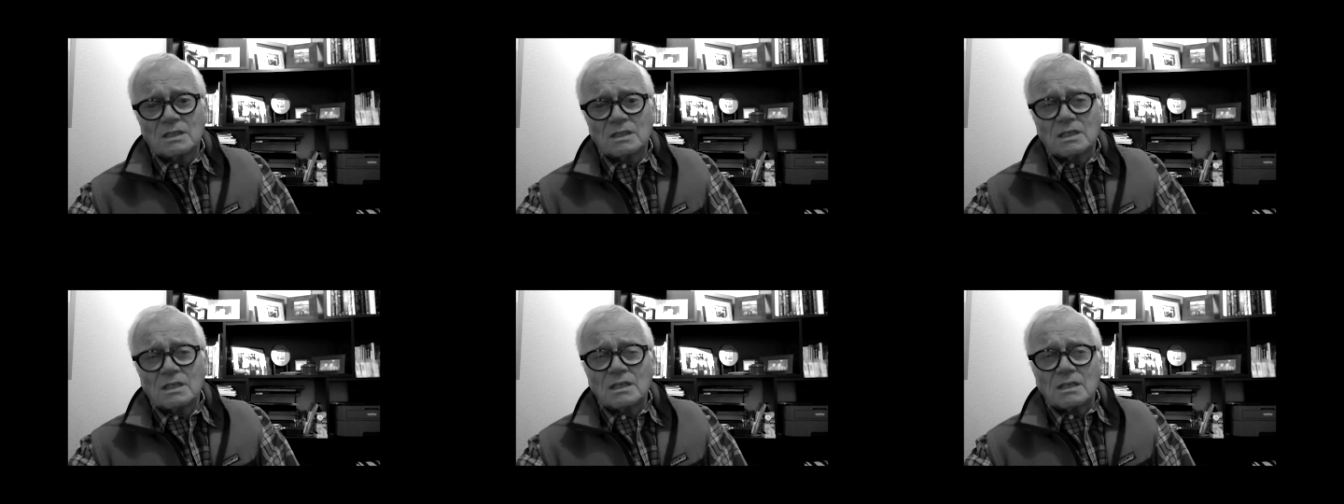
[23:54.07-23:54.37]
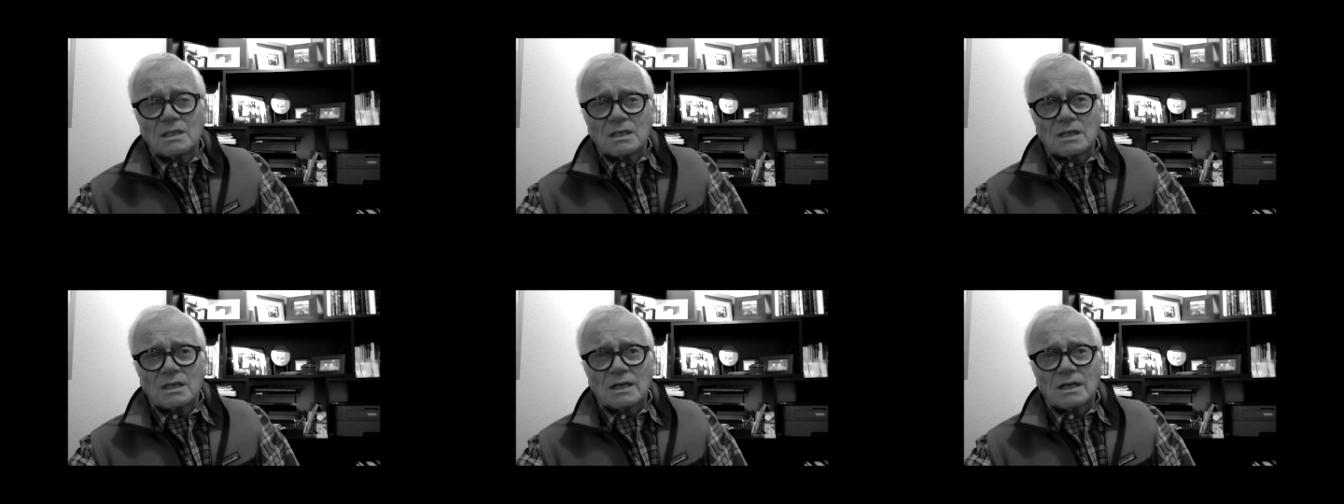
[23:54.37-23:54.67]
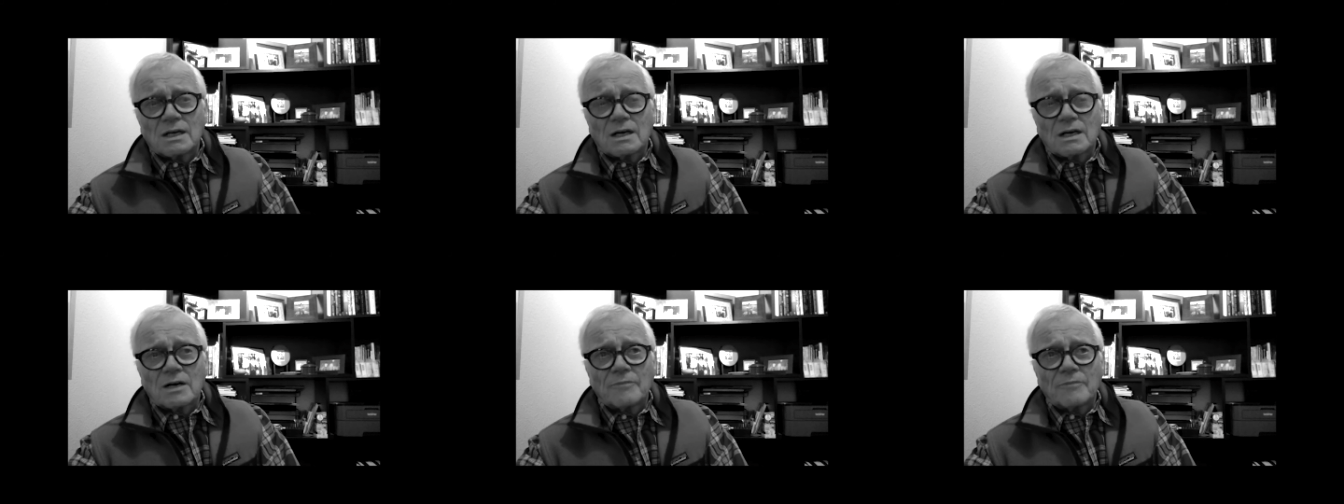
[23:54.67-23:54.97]
Yeah.
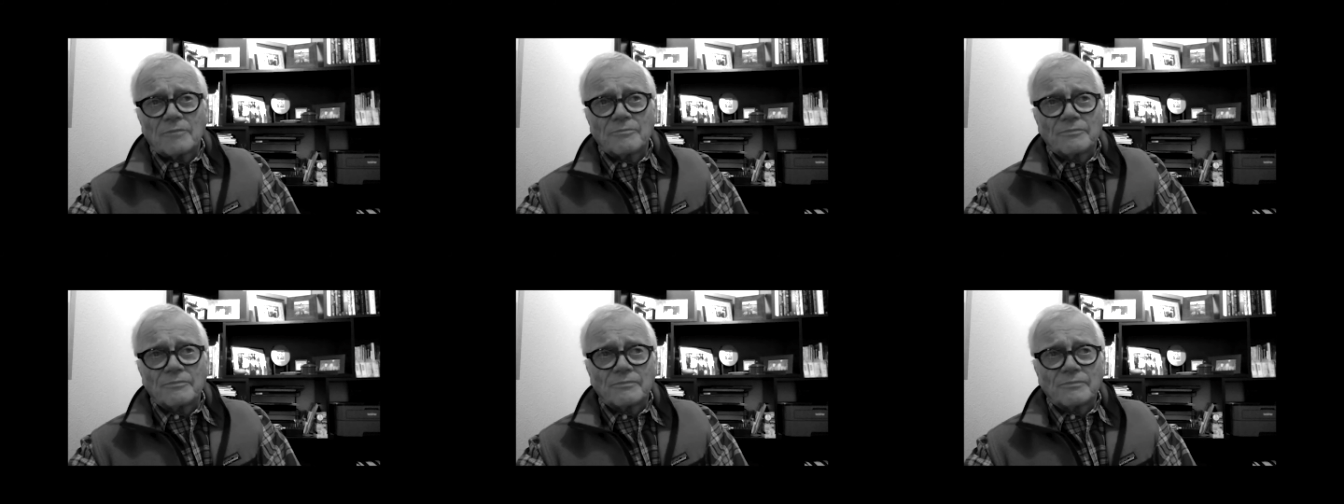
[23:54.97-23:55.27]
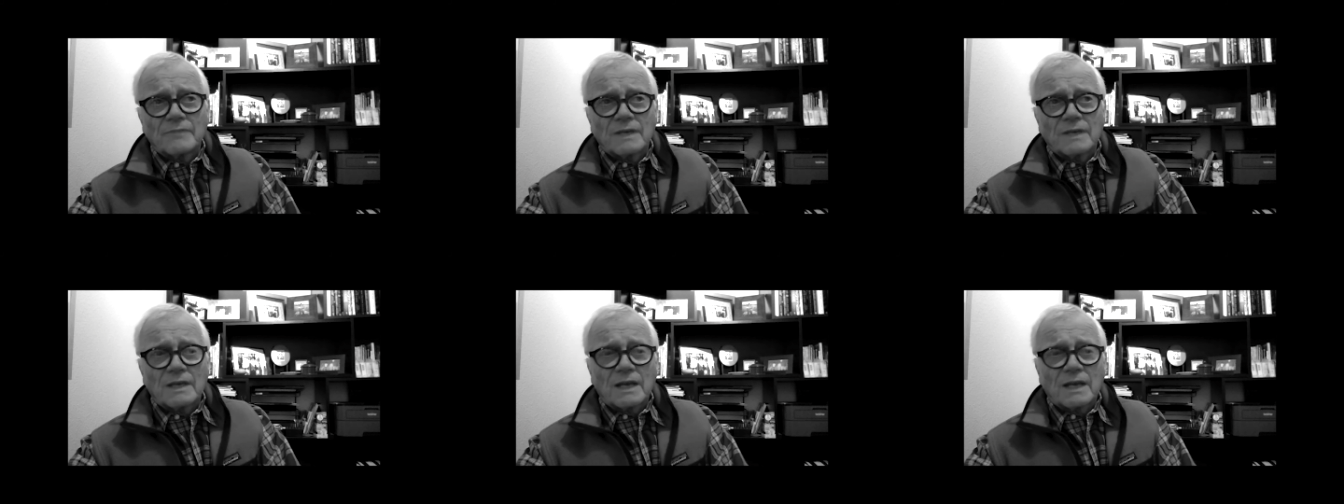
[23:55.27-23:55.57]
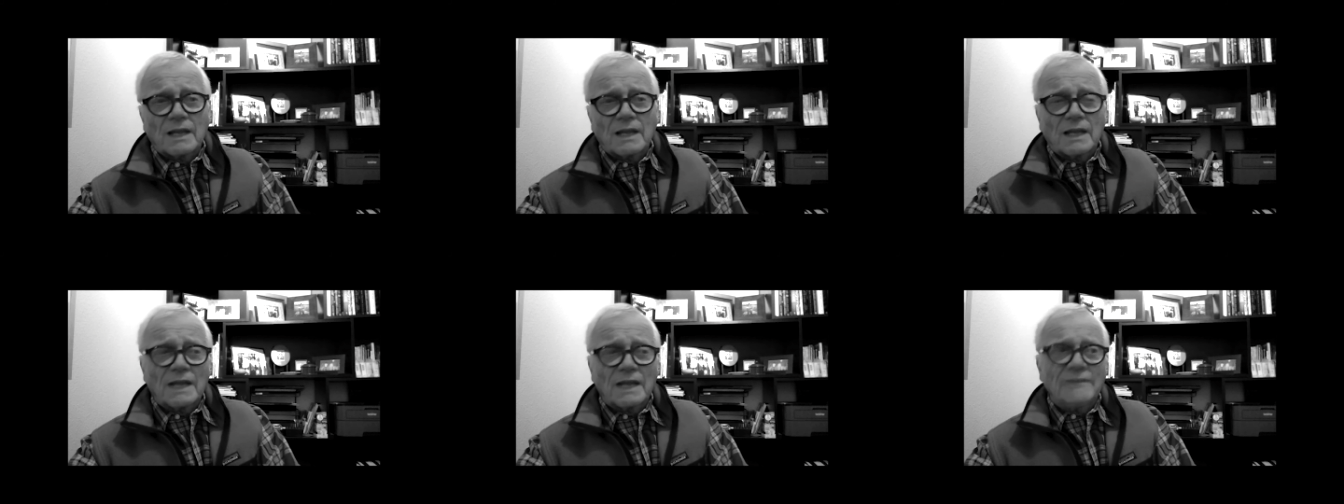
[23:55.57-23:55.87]
Um, and
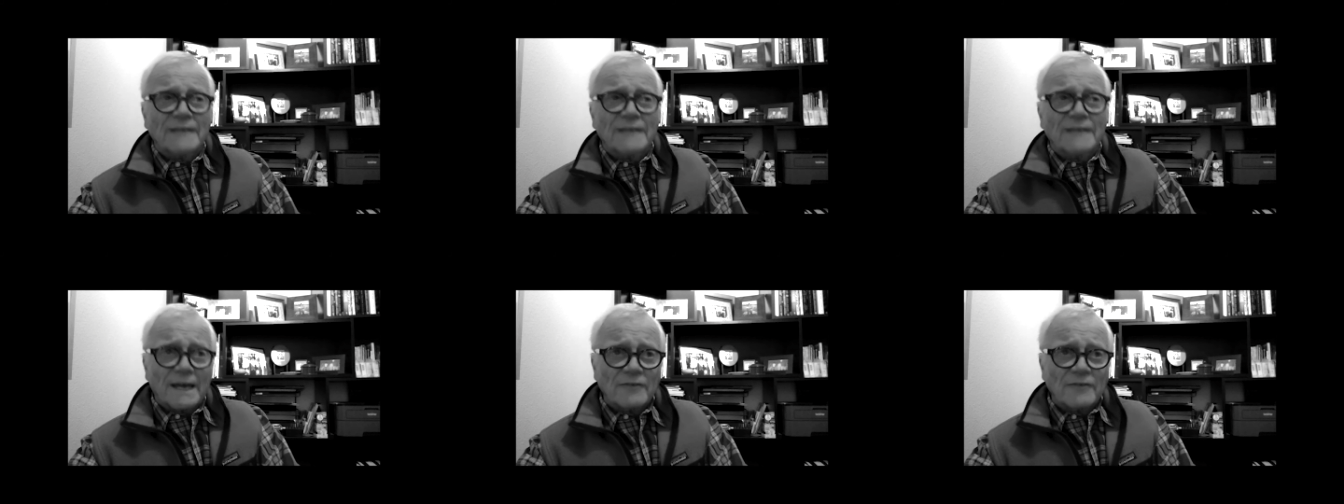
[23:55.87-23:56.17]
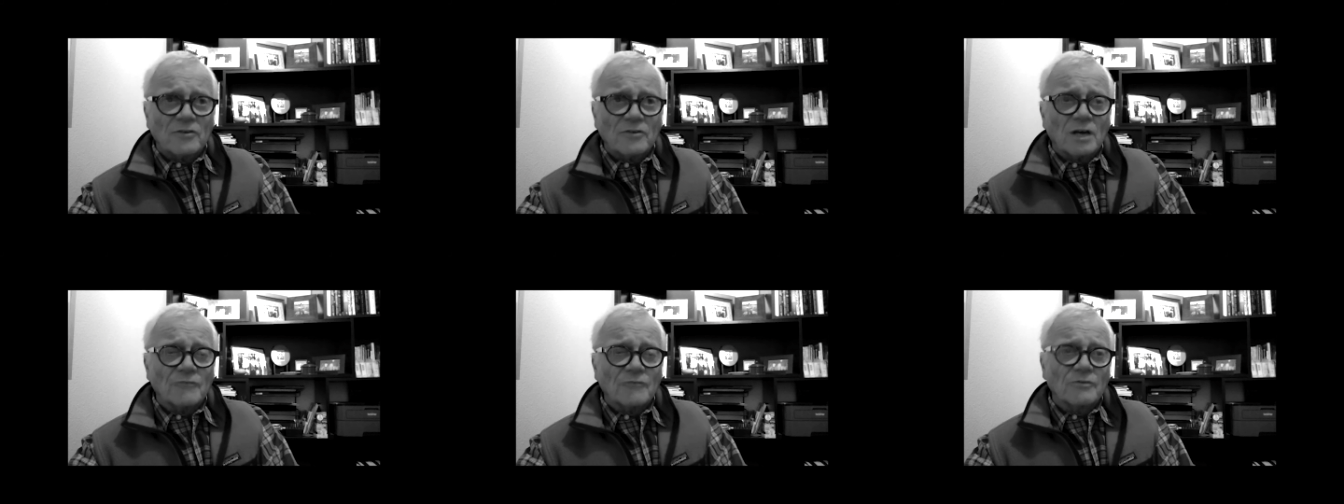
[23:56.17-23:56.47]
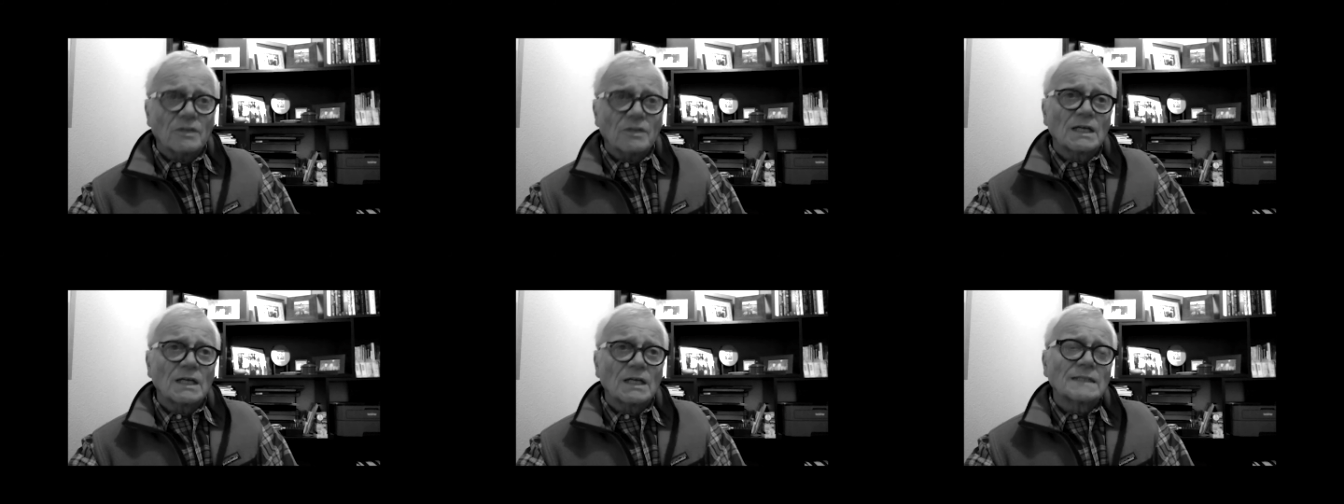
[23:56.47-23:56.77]
I like that an
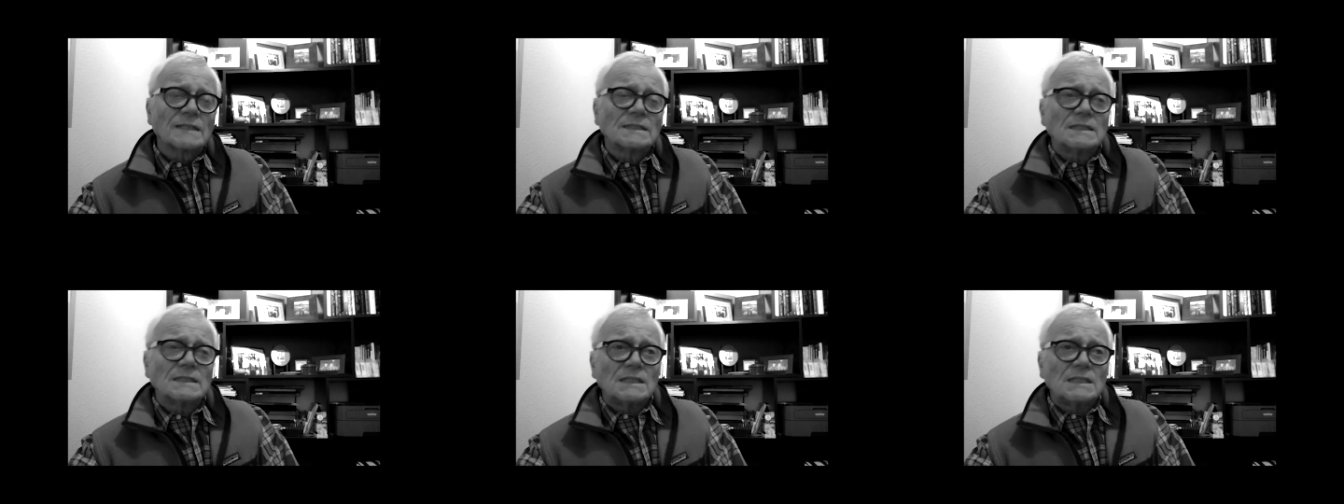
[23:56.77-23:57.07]
awful lot.